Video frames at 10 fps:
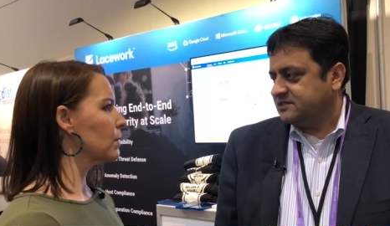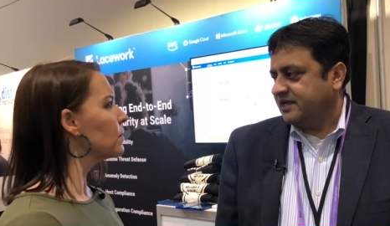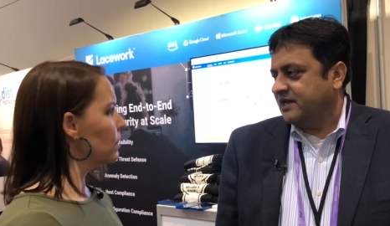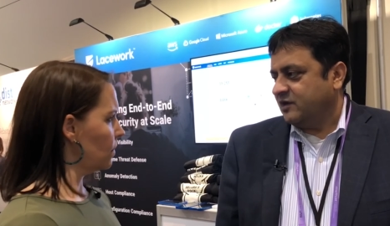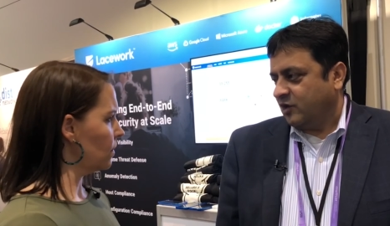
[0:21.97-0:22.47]

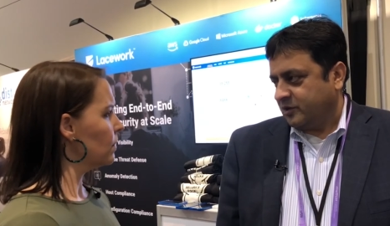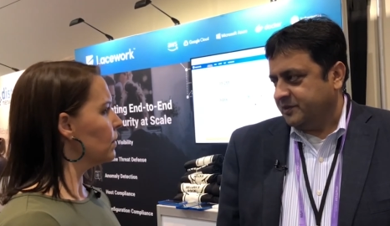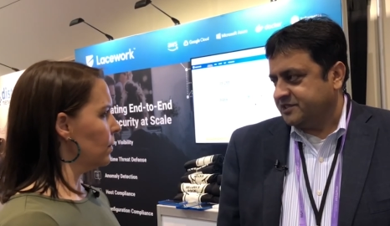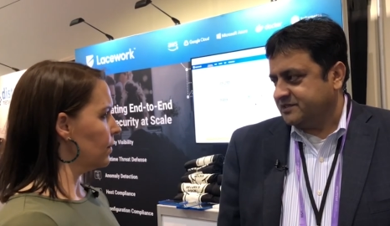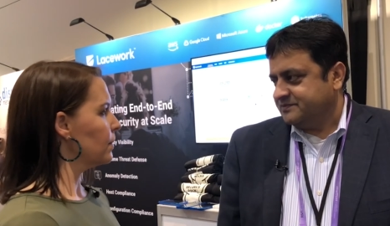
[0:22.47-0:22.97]
Speaker 1: scale, and
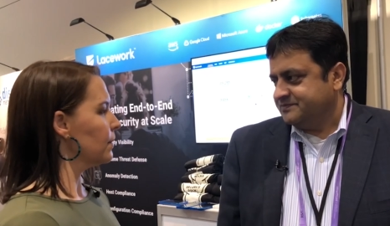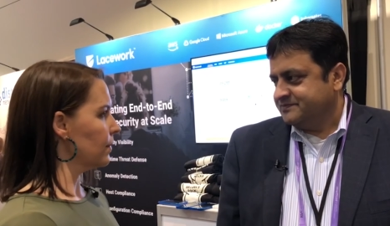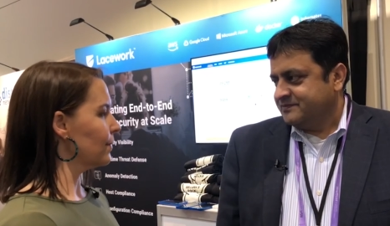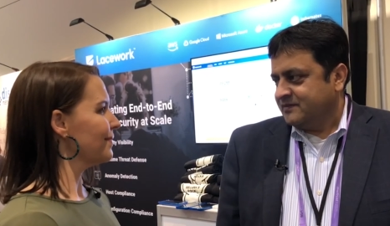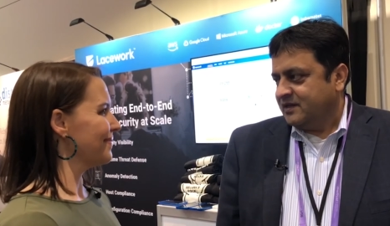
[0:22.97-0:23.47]
automation.
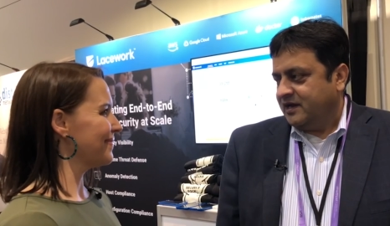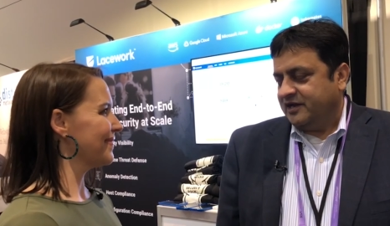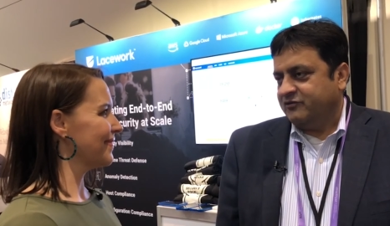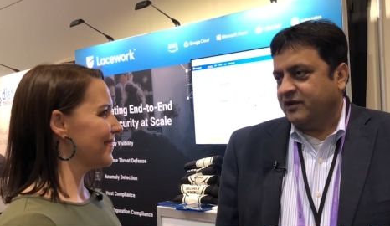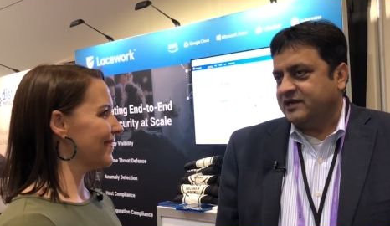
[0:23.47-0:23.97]

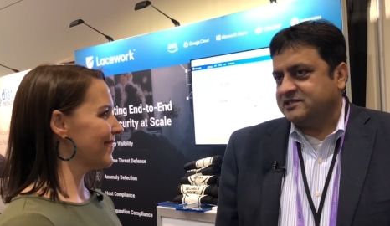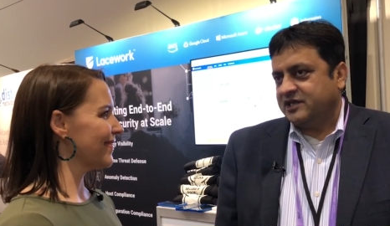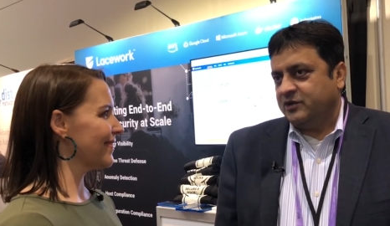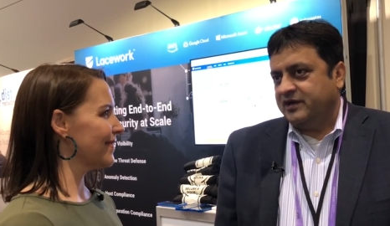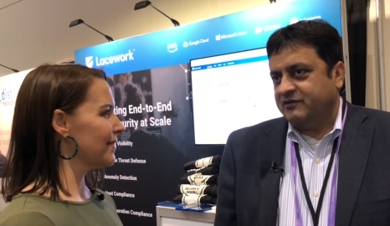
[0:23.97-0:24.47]
And if you look at
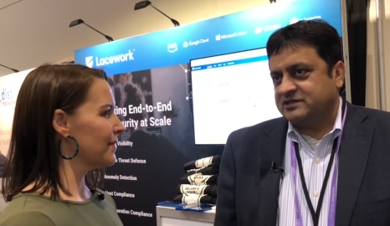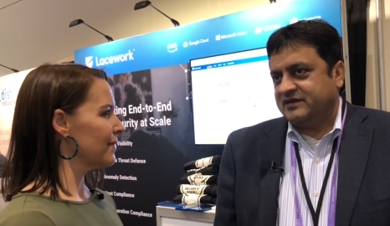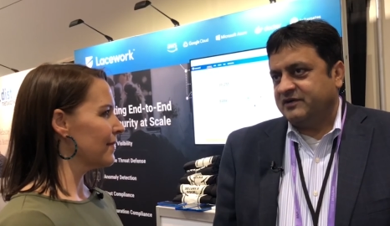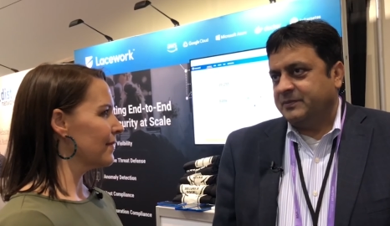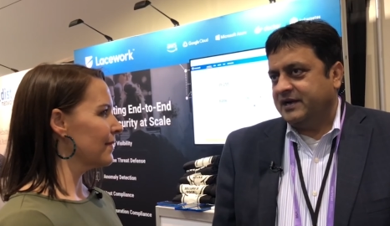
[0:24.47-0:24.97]
security, was
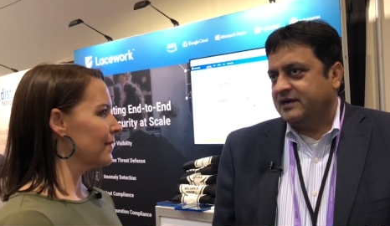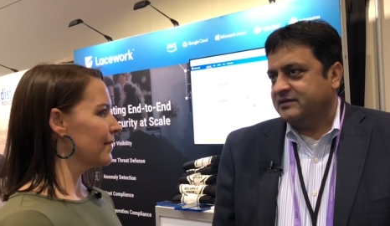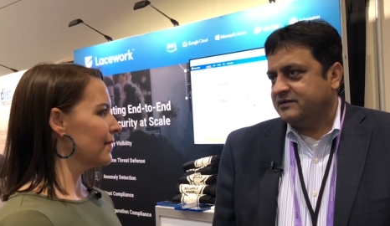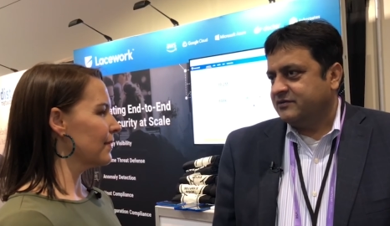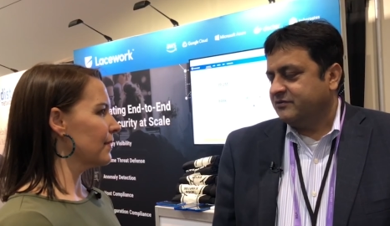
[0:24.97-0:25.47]
never
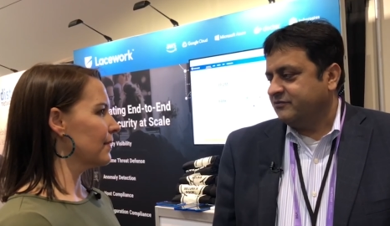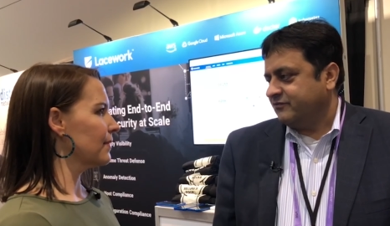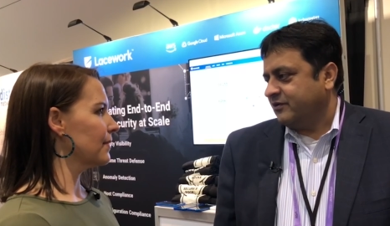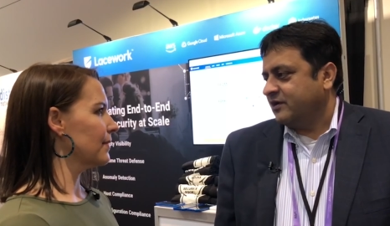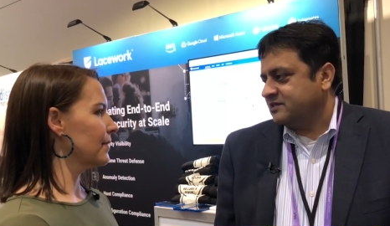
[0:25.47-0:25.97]
built
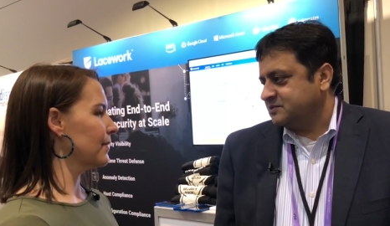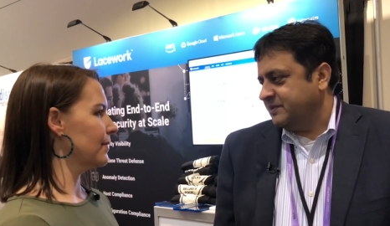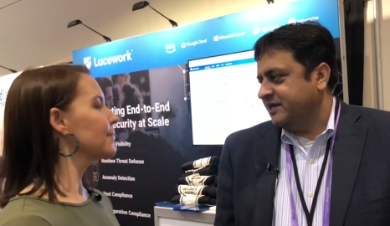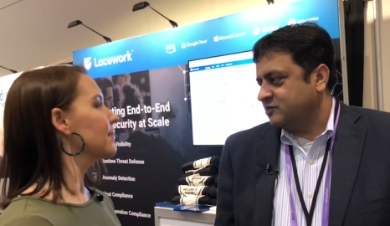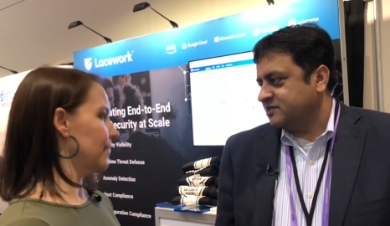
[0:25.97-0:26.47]
for
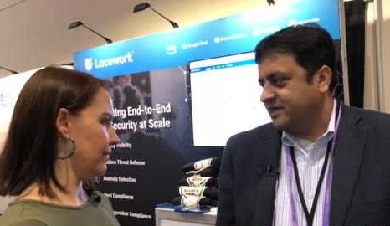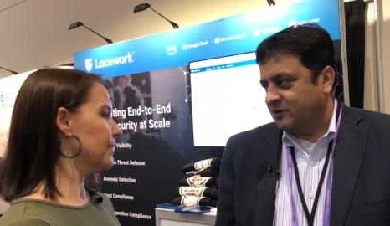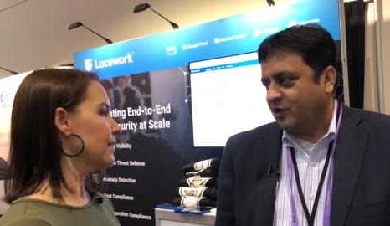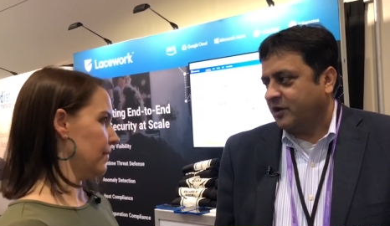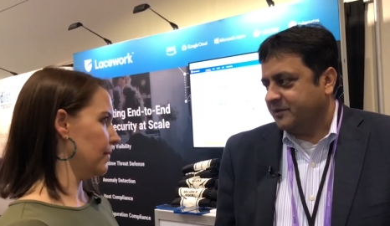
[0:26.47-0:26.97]
speed or
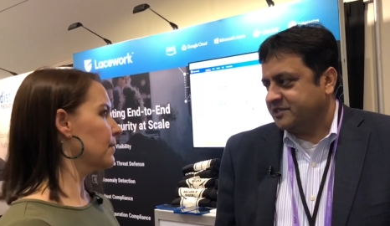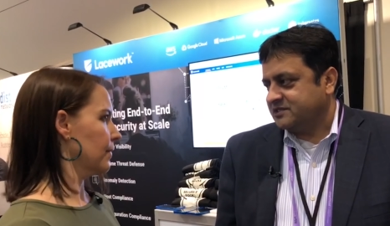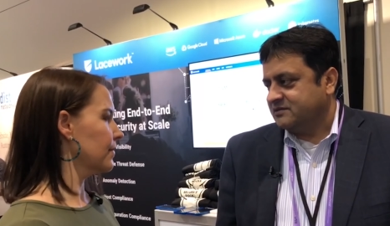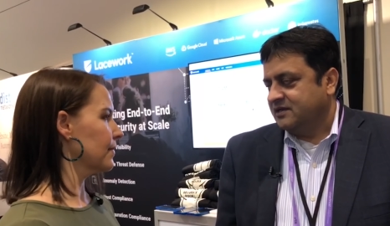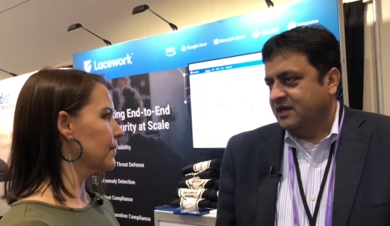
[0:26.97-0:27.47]
scale or
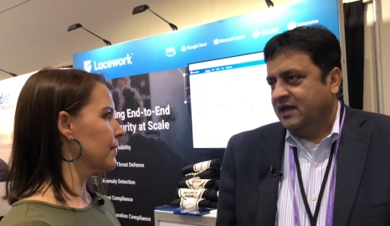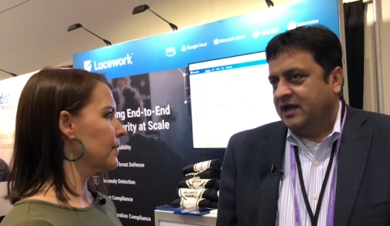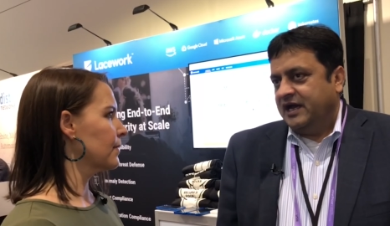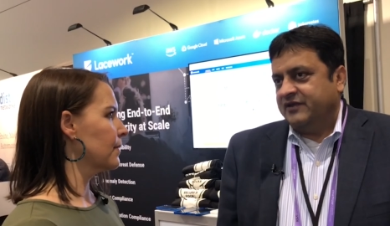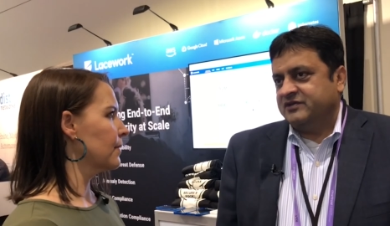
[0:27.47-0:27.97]
automation.
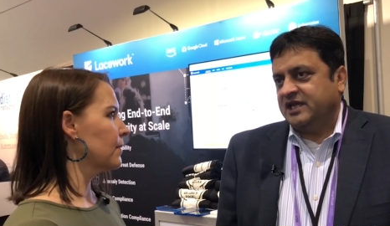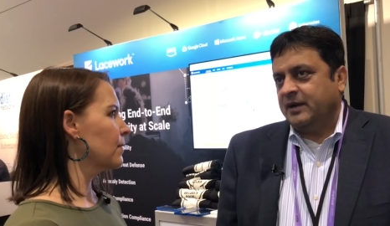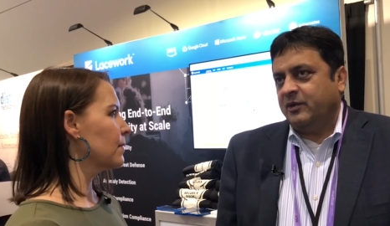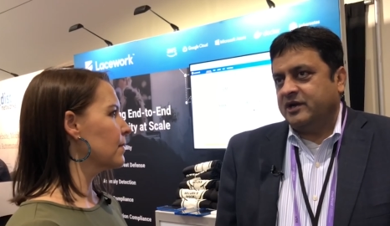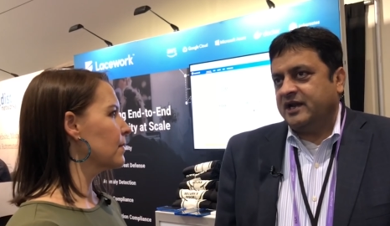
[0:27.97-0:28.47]
And if you
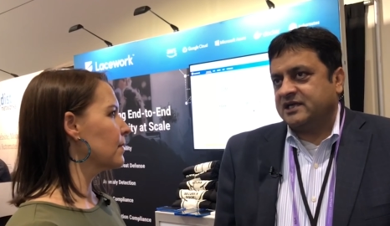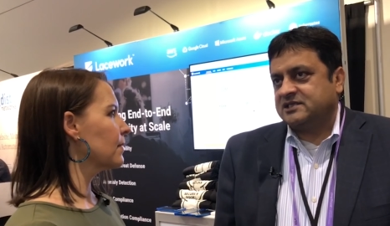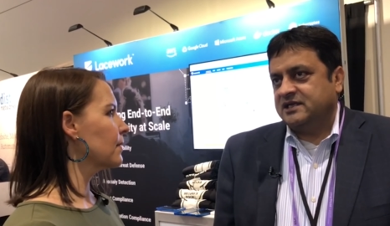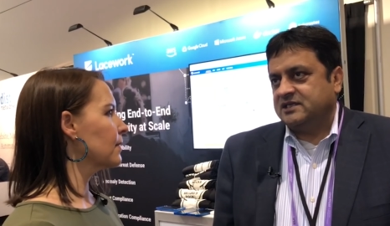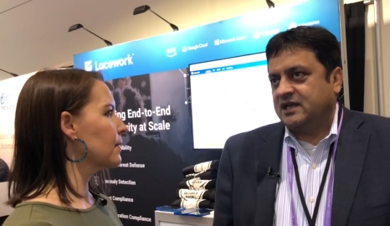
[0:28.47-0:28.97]
think about it,
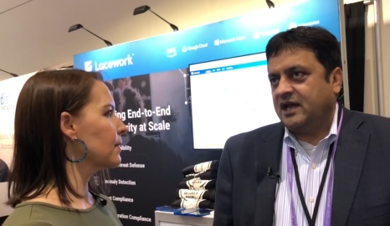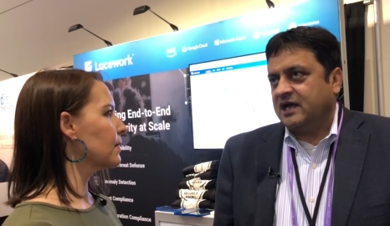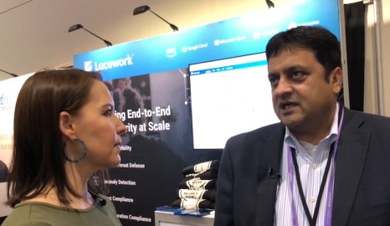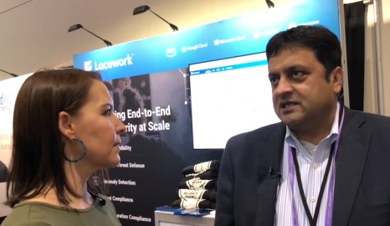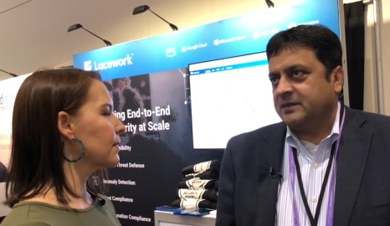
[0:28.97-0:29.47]
actually, in the
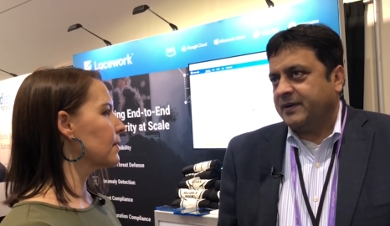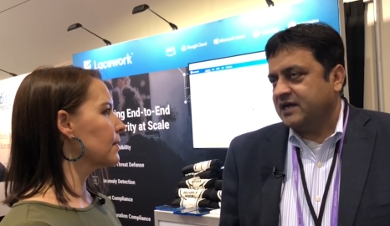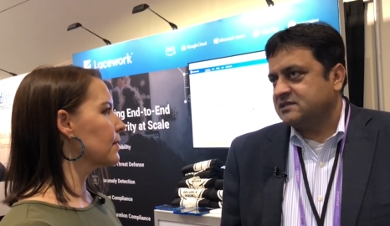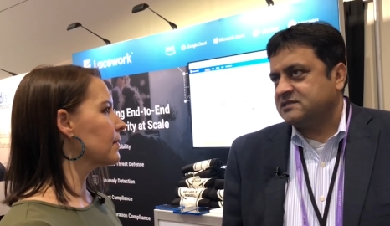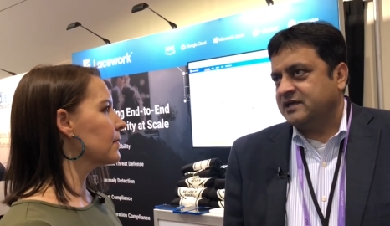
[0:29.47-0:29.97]
la- in the
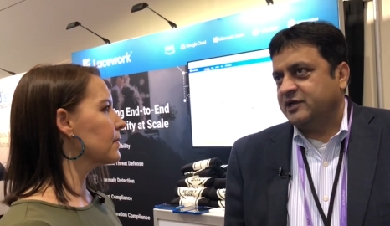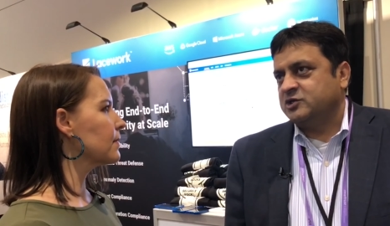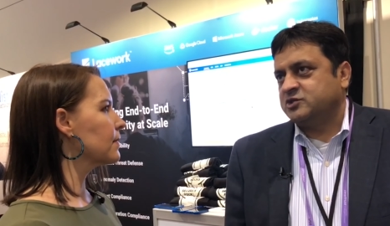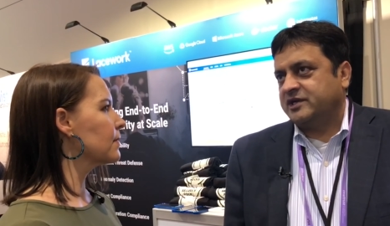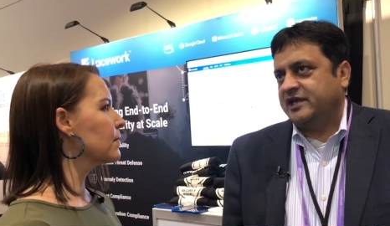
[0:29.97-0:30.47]
past, it
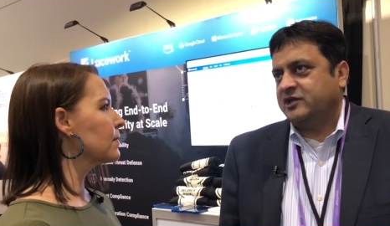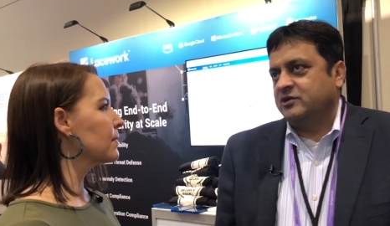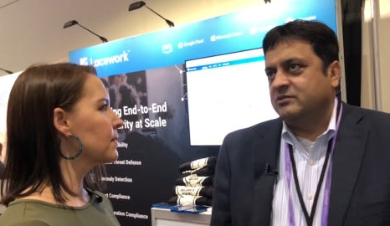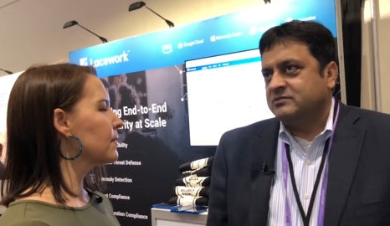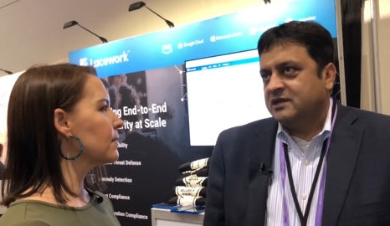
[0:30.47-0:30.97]
used to take
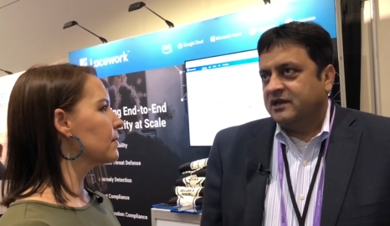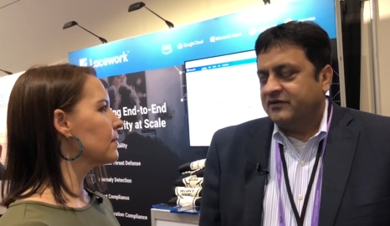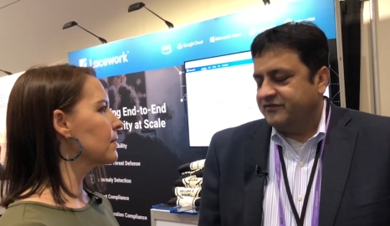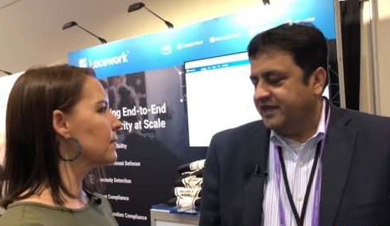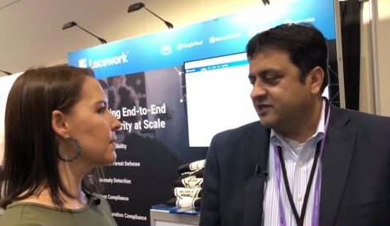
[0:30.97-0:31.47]
you
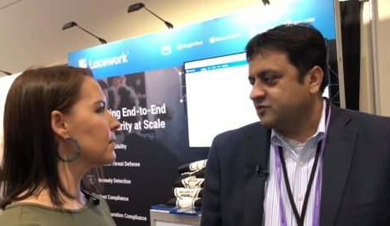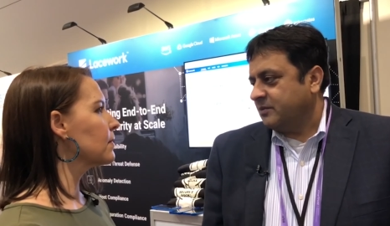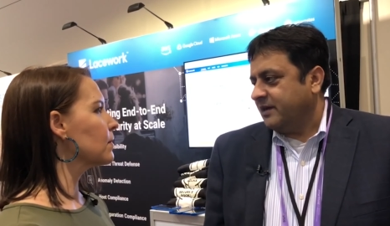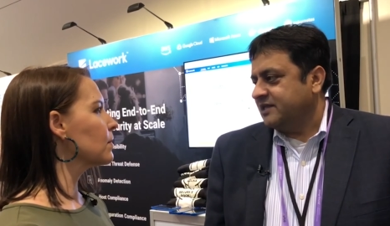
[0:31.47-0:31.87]
weeks or